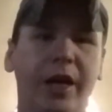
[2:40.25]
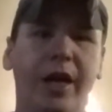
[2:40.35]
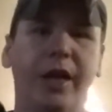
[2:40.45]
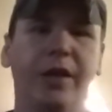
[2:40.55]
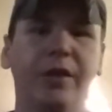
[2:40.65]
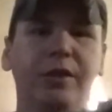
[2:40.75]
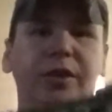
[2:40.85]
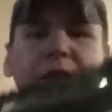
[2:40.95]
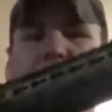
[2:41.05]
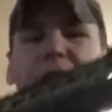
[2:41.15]
and
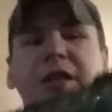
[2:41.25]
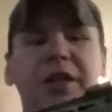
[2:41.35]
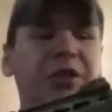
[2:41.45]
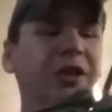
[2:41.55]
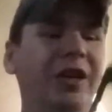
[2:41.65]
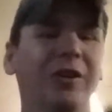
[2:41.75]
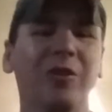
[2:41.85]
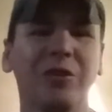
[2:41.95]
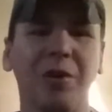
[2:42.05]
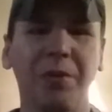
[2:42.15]
I took it out a
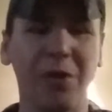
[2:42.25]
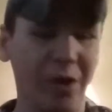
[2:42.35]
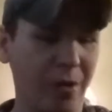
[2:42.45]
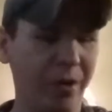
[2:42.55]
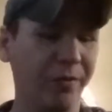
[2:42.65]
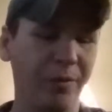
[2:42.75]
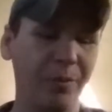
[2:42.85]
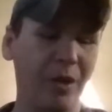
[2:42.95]
long time ago and got rid of it,